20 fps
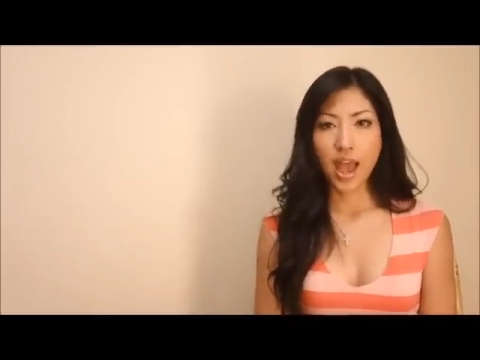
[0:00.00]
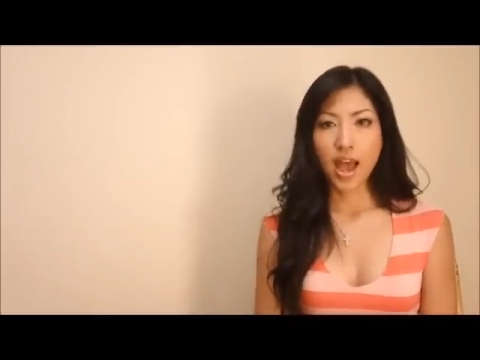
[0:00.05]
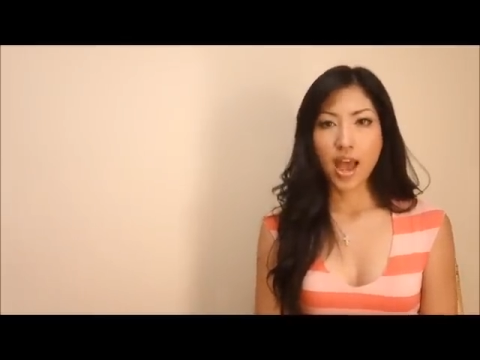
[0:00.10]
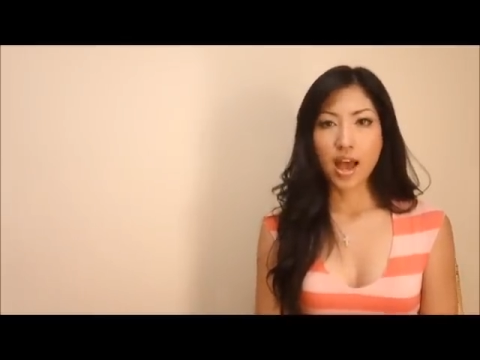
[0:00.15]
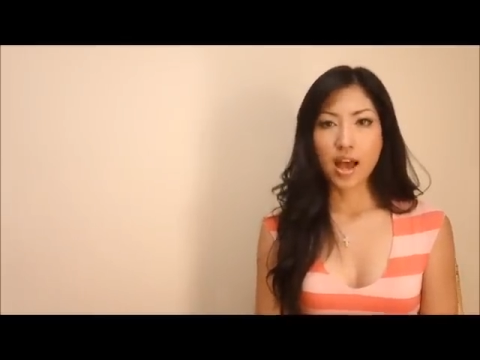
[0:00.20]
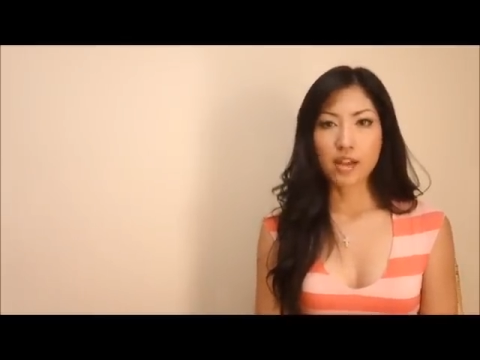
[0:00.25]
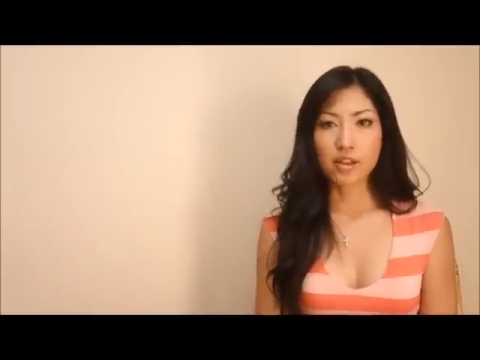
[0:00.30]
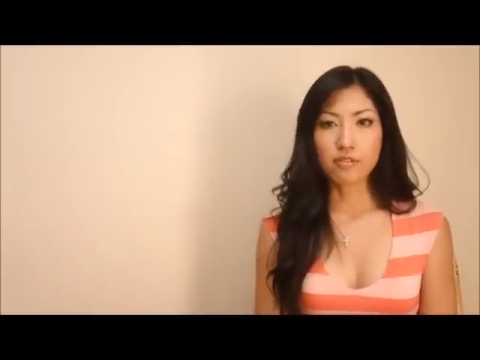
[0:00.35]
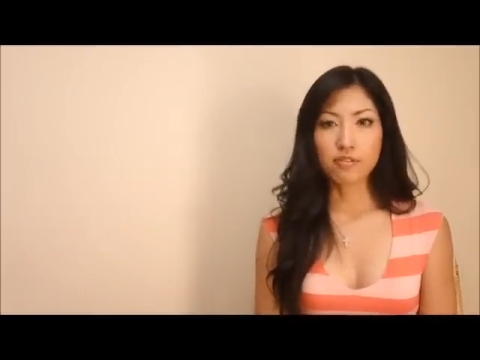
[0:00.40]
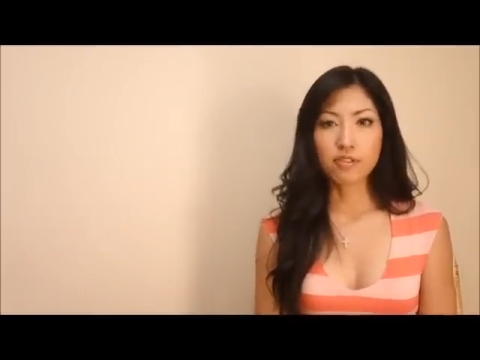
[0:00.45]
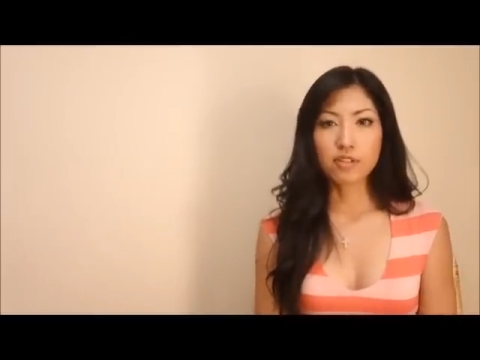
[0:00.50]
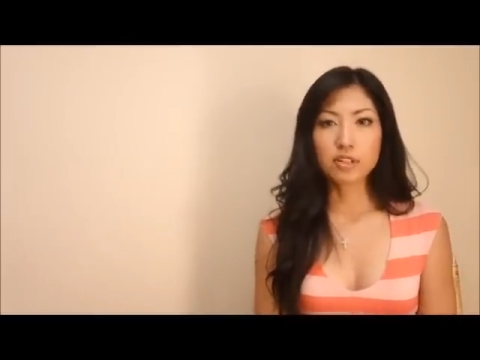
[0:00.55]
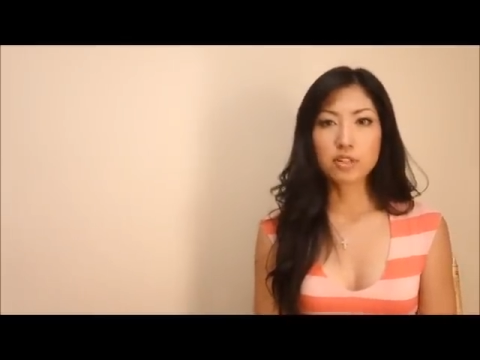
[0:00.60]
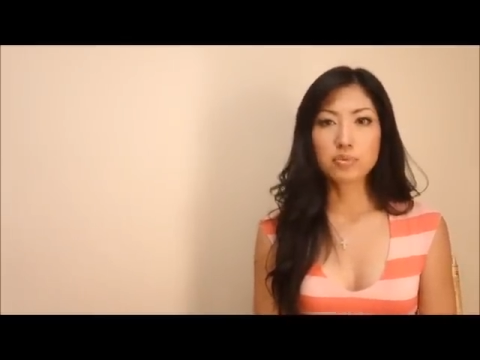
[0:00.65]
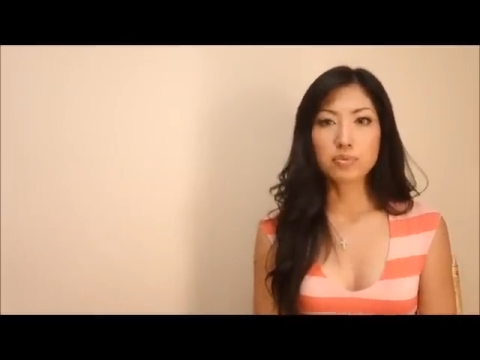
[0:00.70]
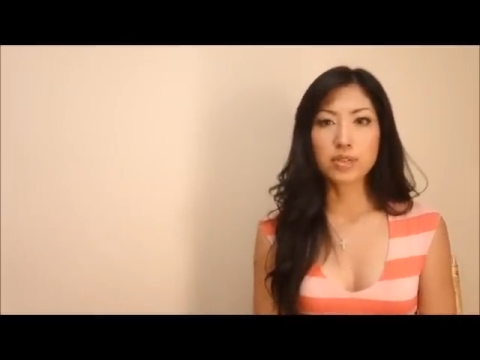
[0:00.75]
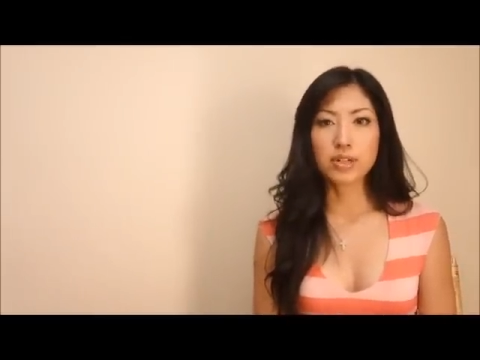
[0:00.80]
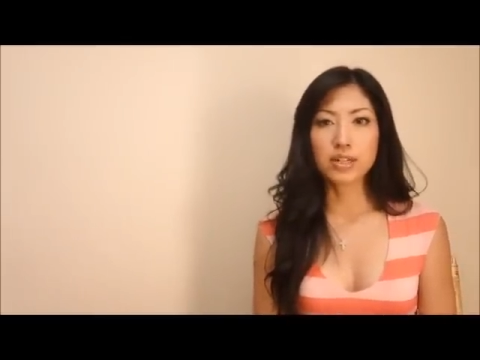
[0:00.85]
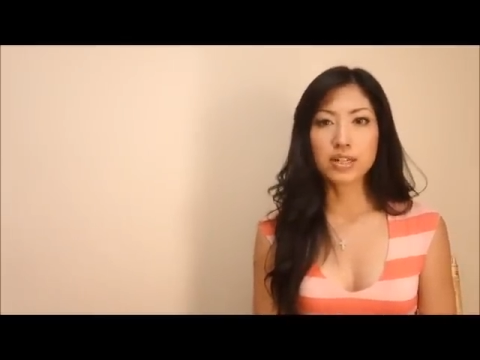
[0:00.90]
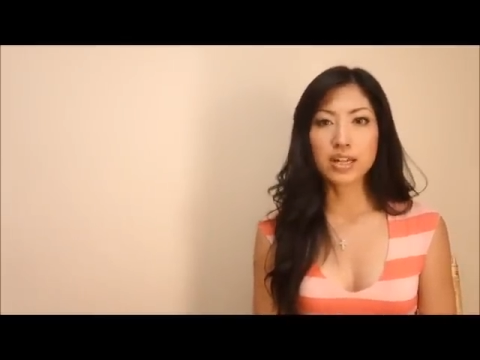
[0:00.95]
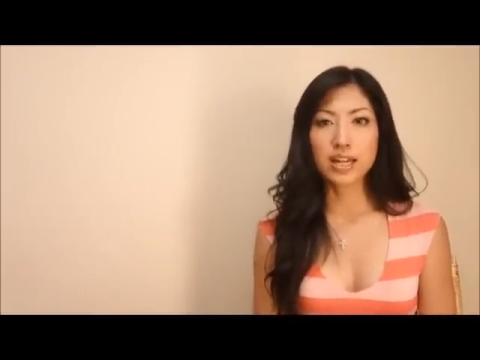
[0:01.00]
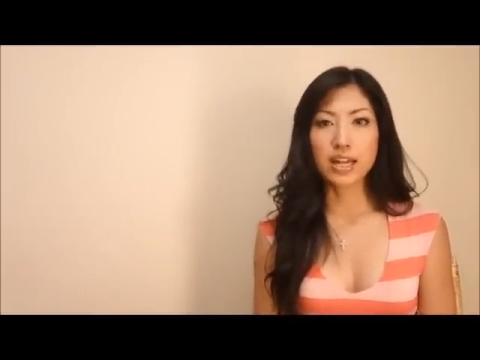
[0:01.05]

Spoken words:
The first one